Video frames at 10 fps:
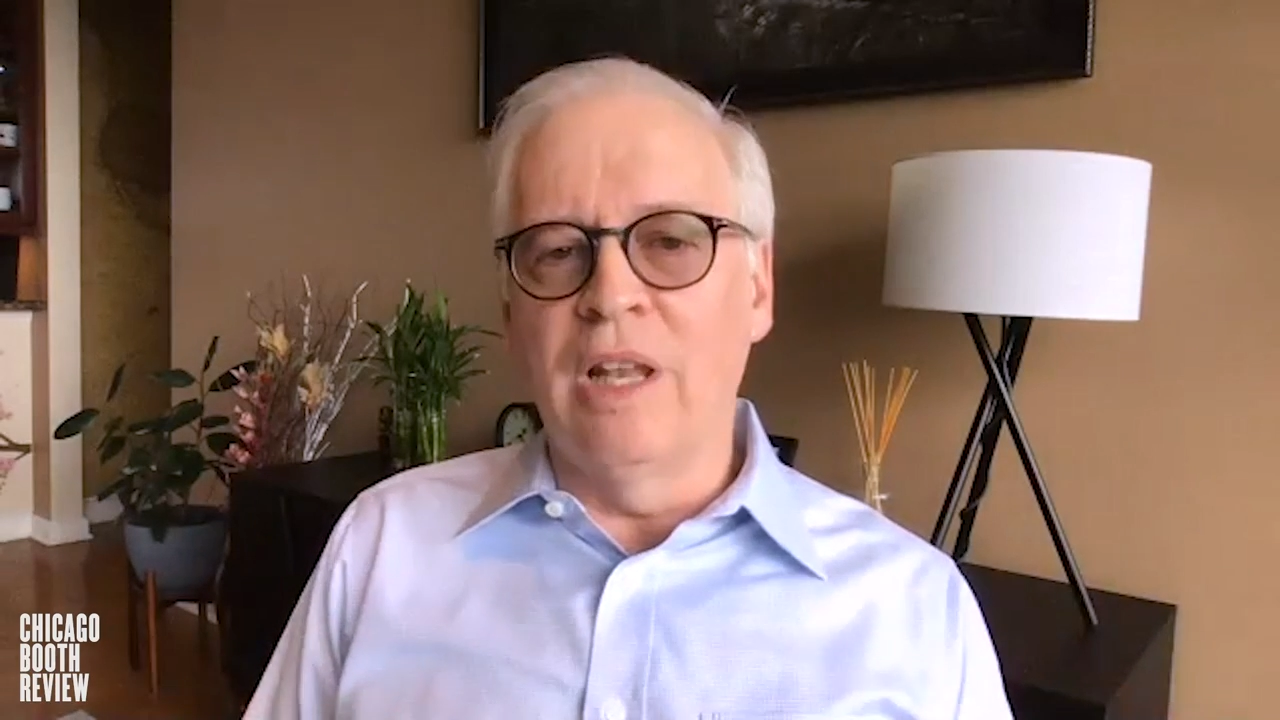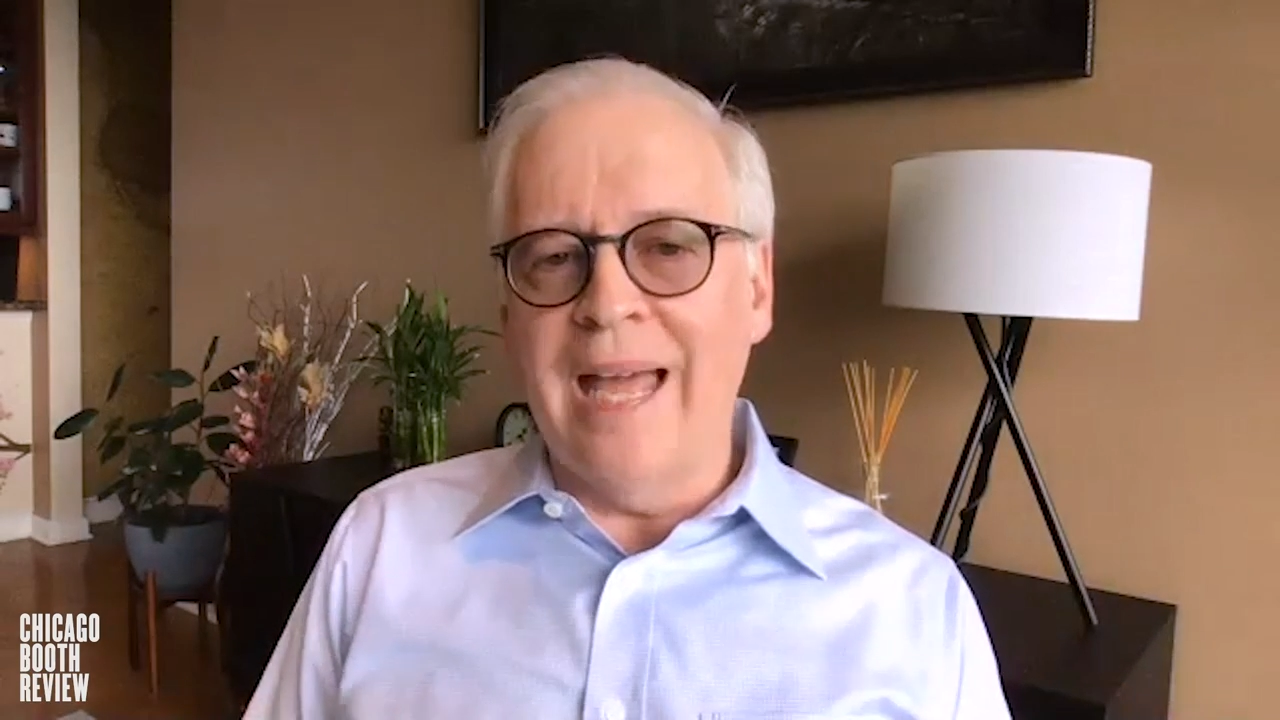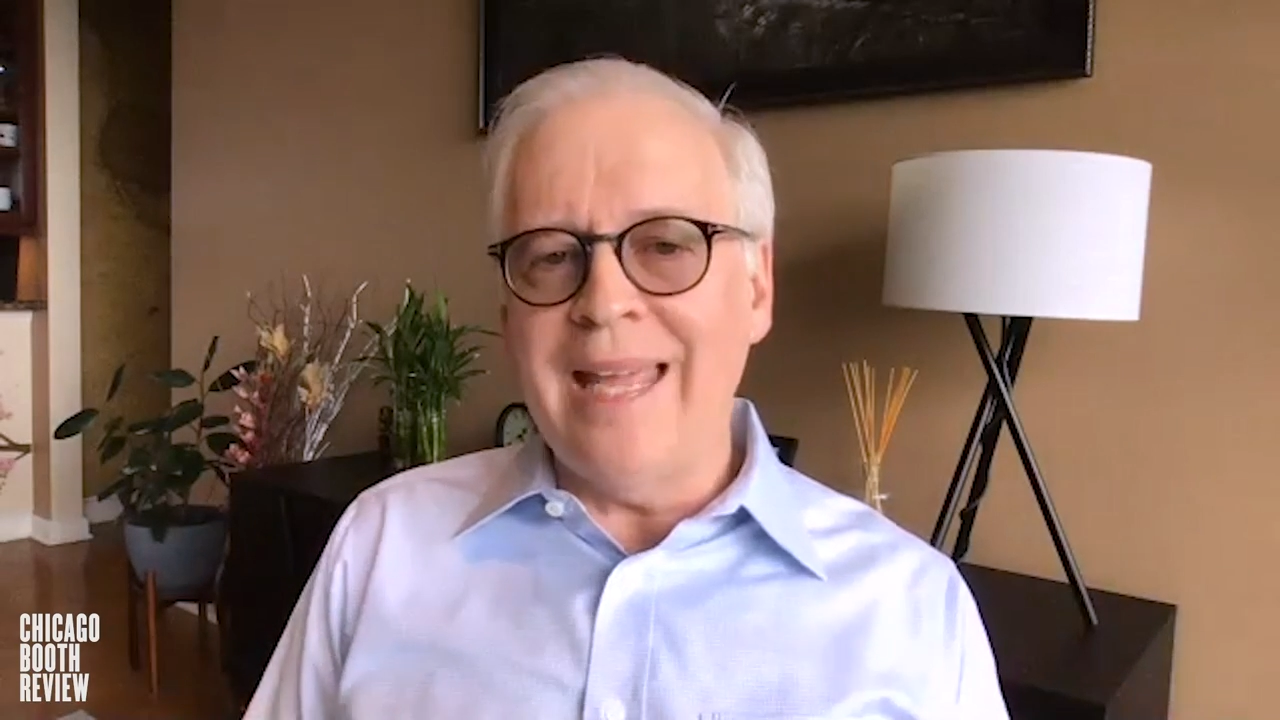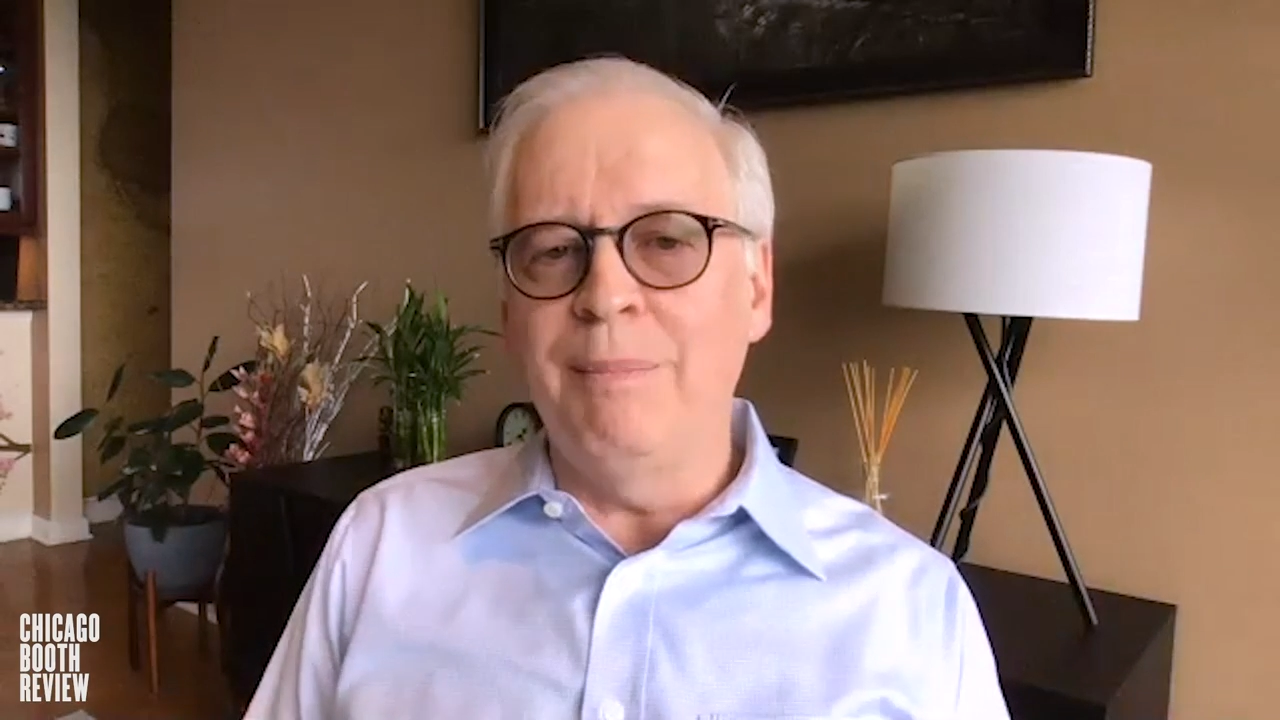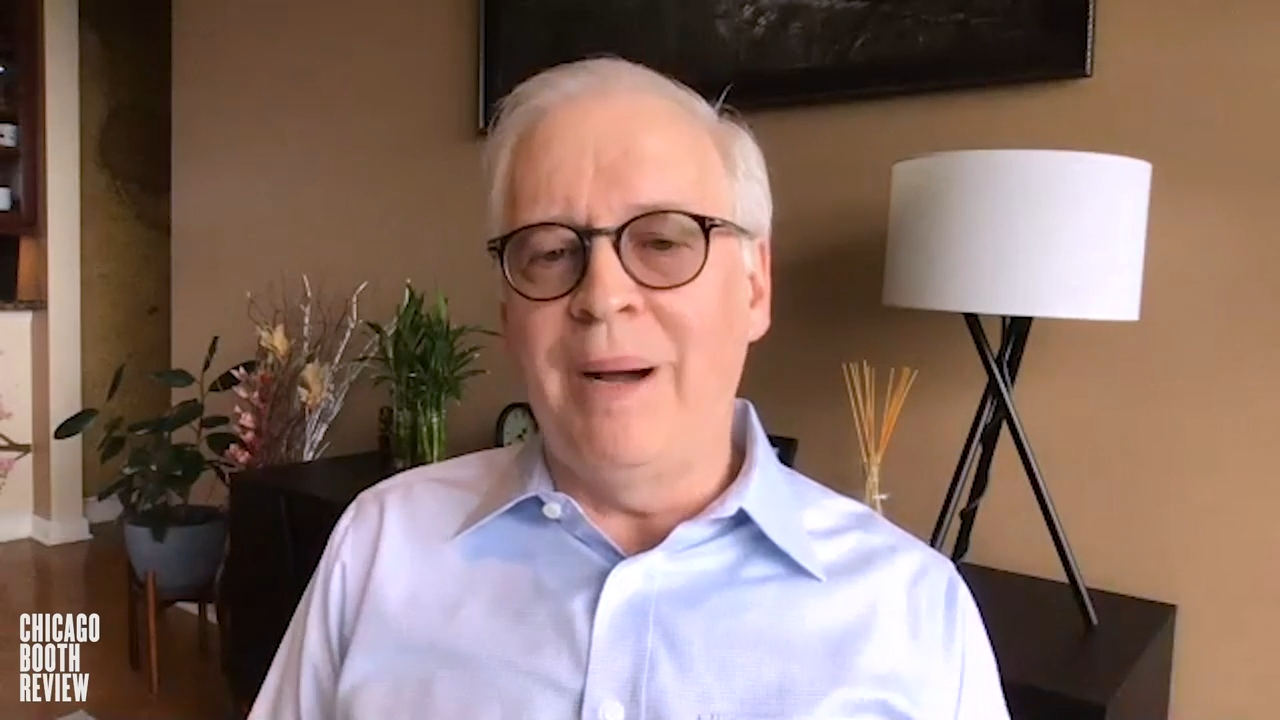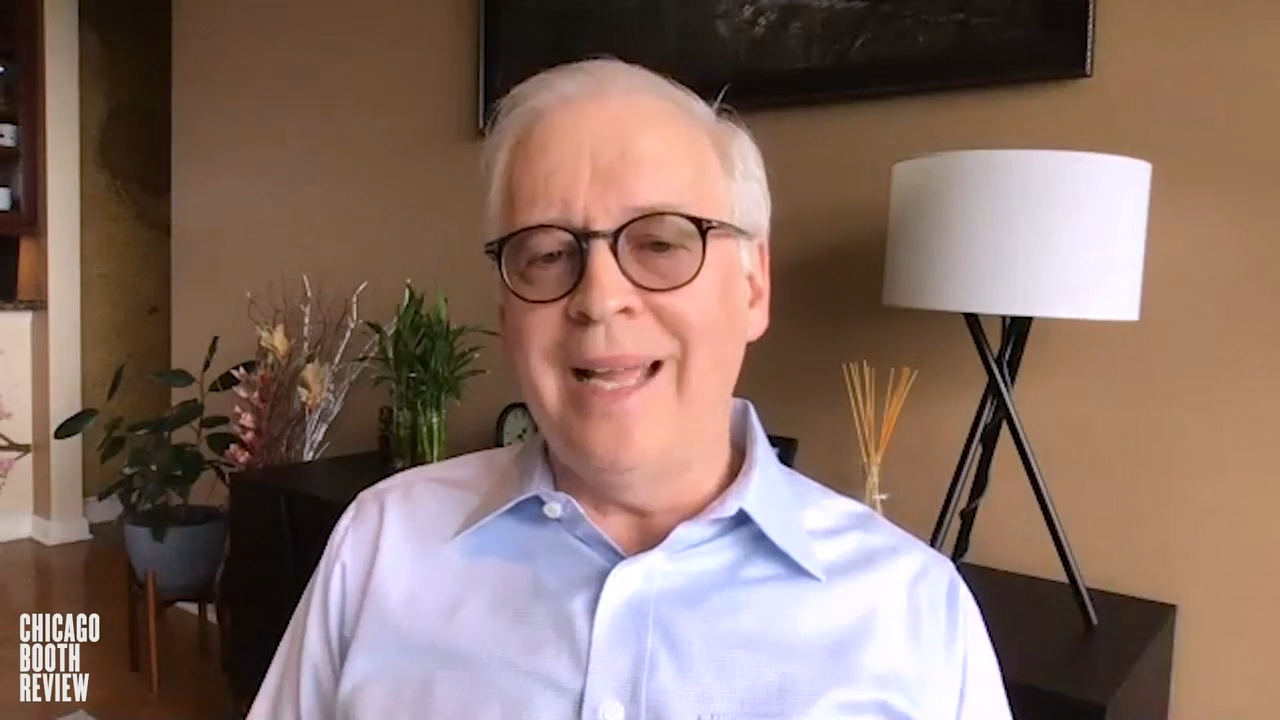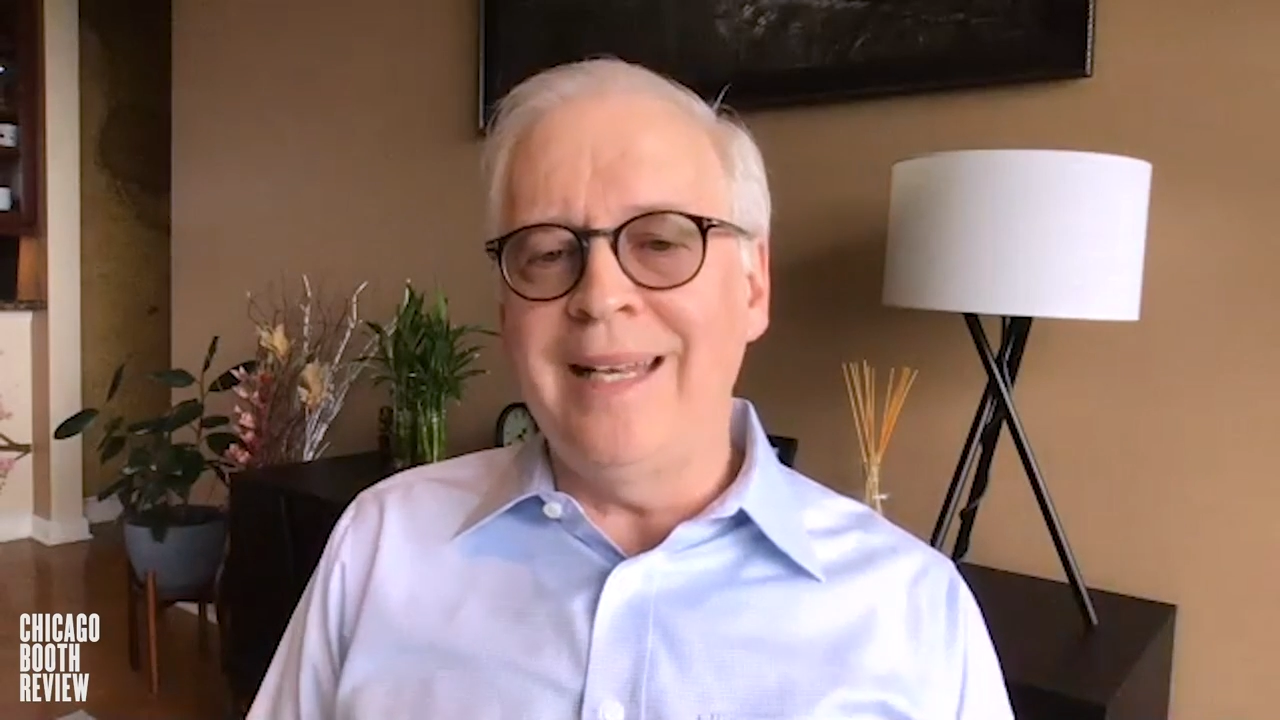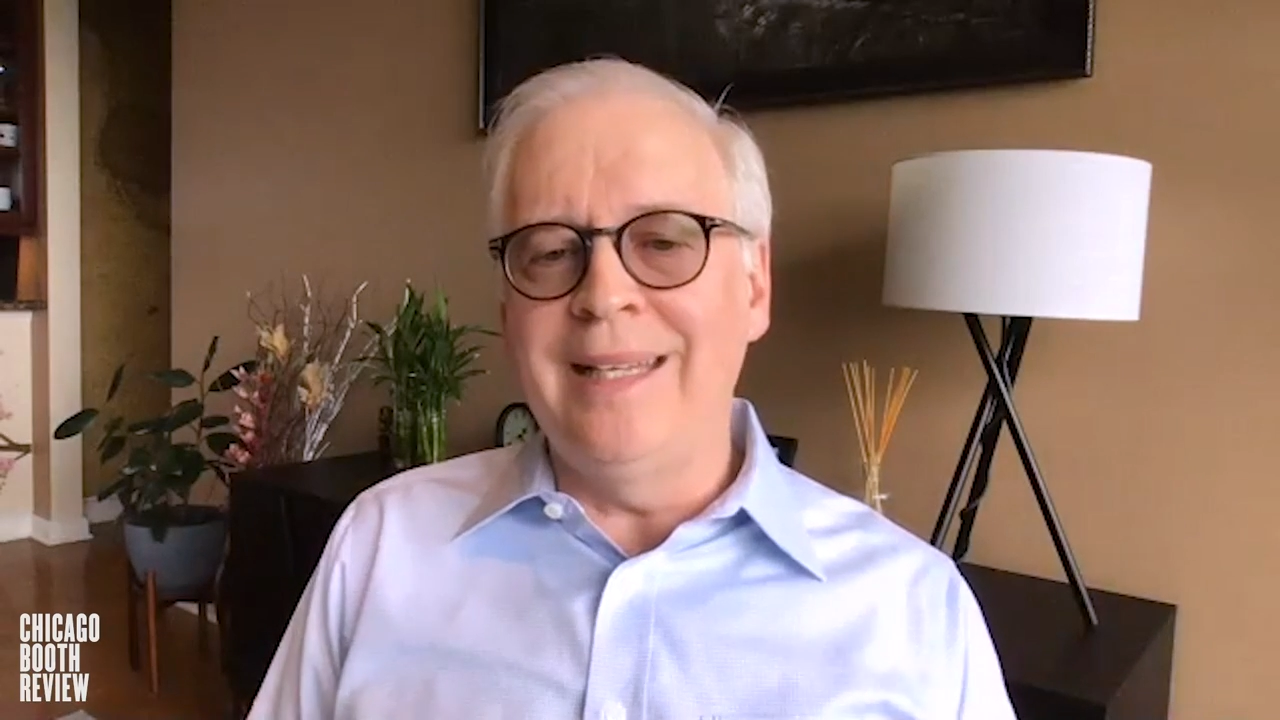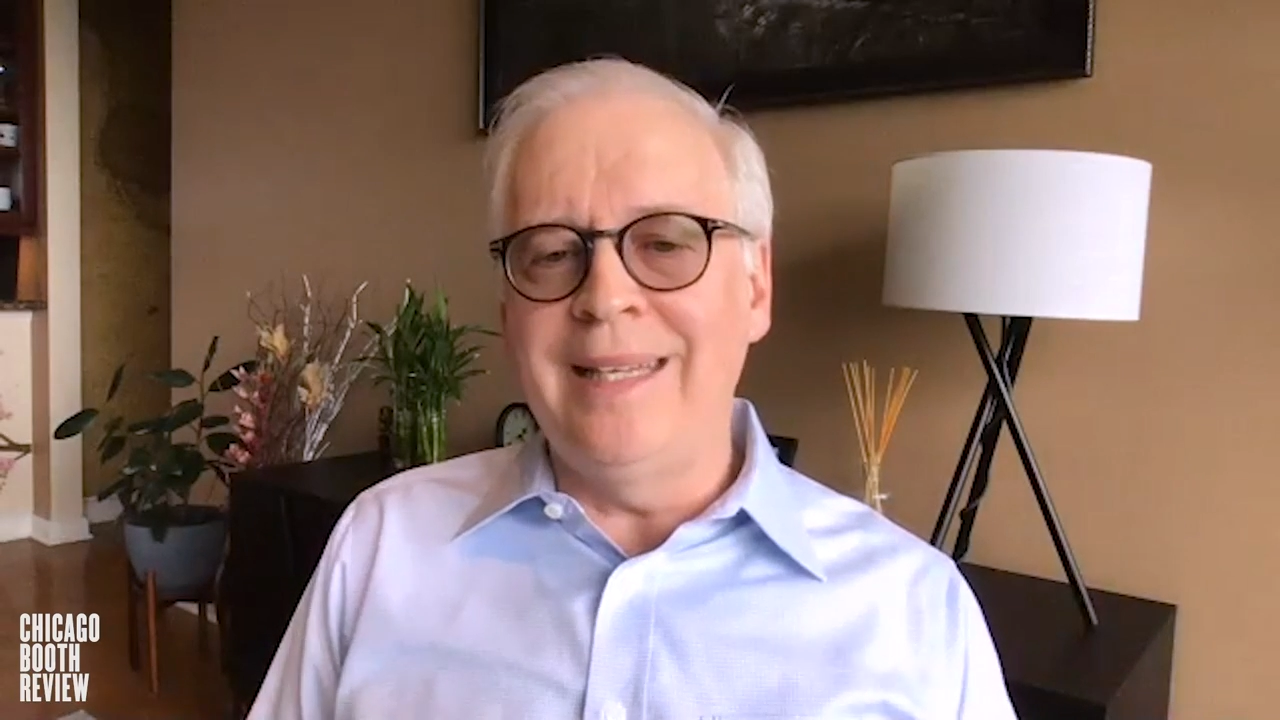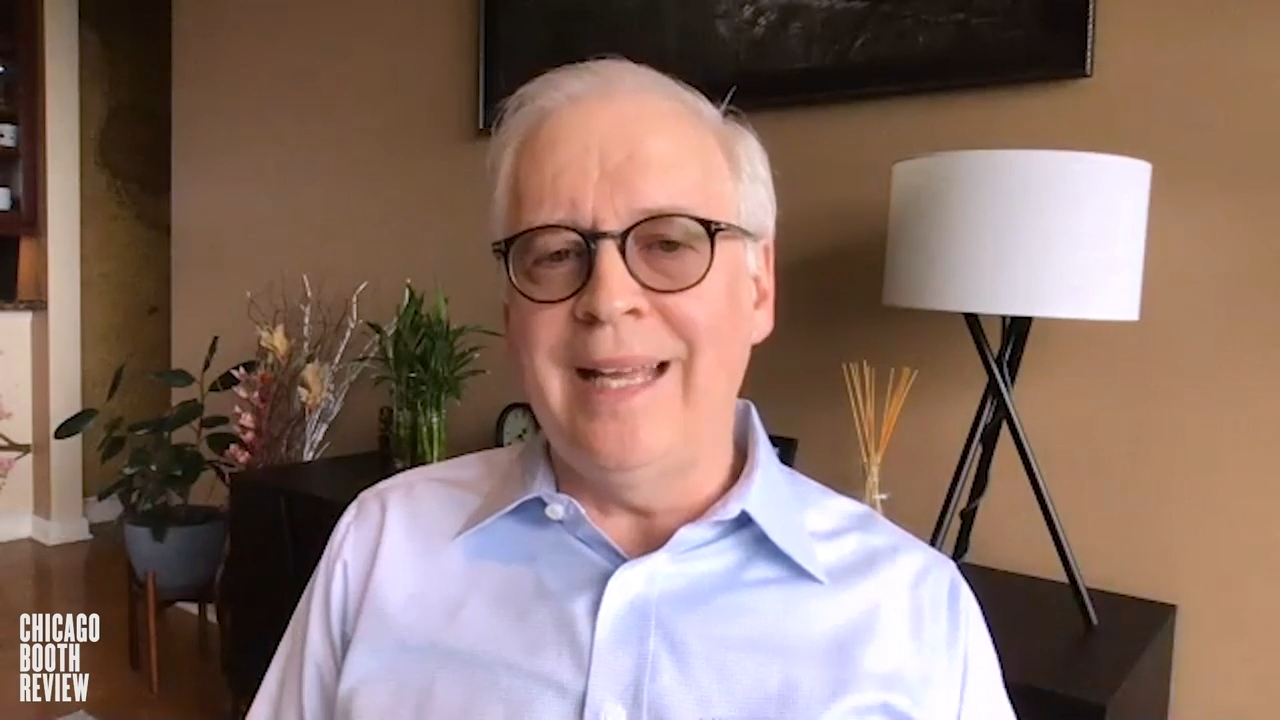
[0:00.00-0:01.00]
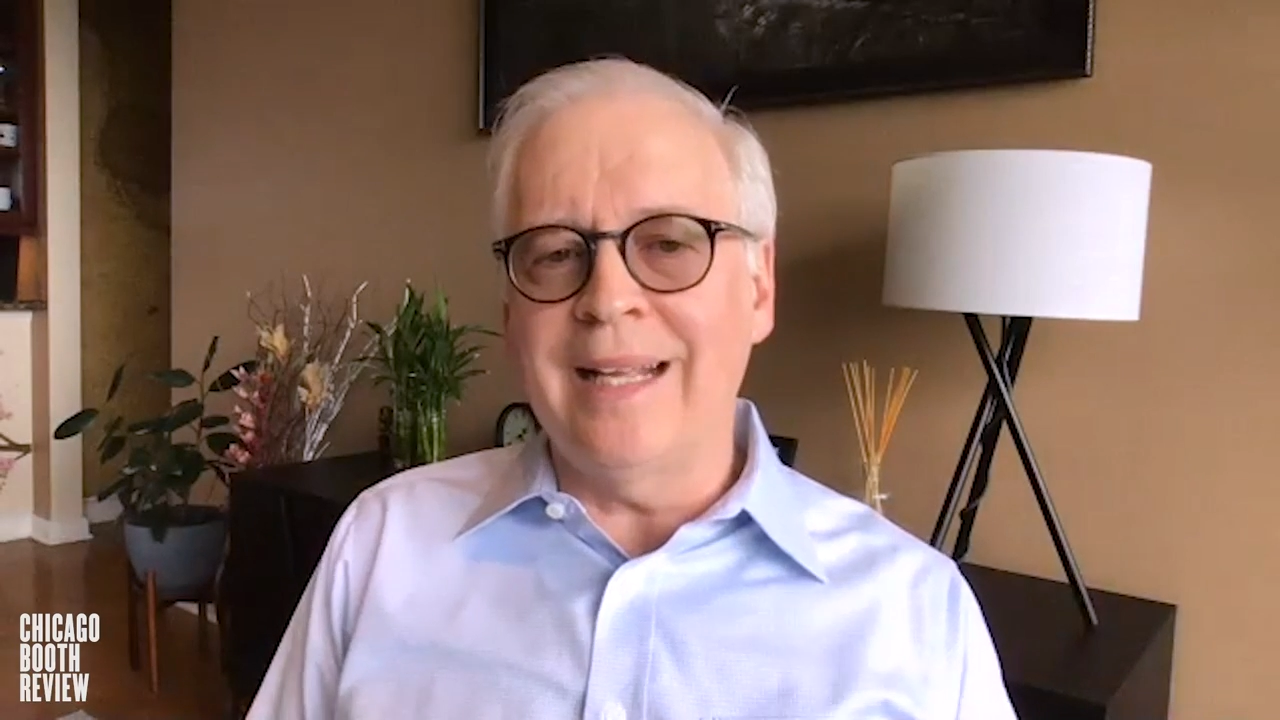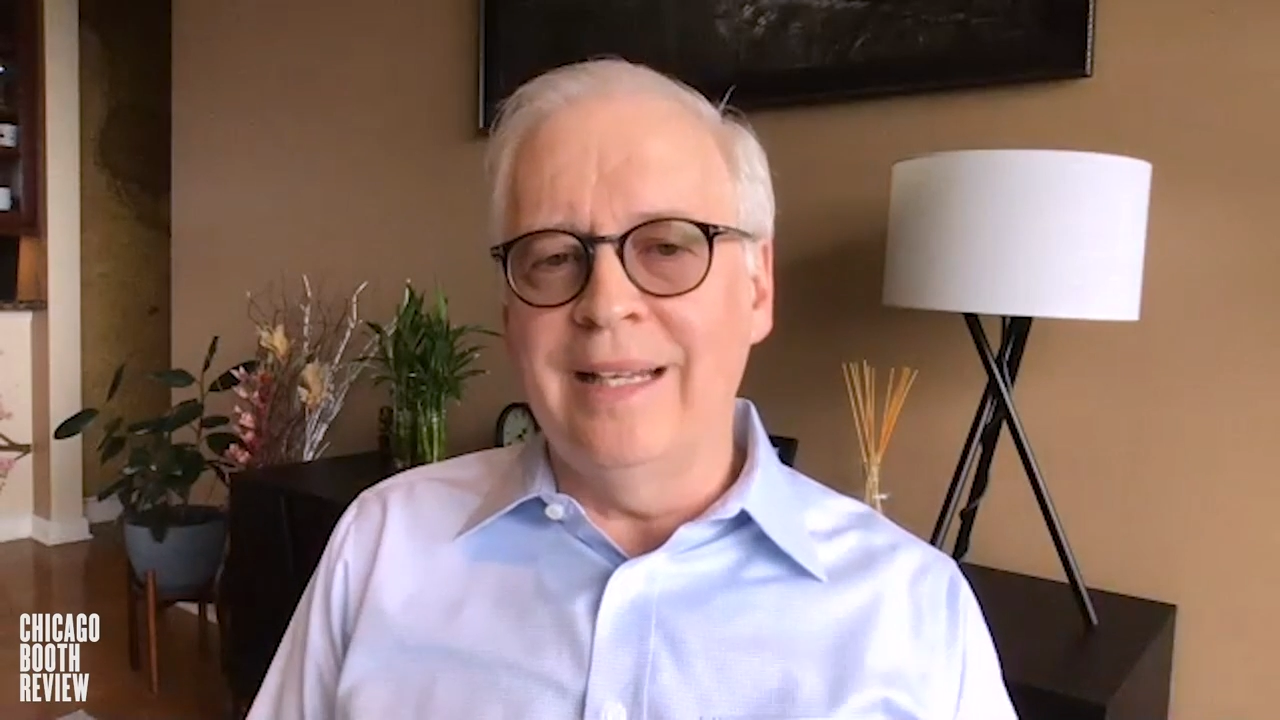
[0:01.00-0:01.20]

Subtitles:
like-minded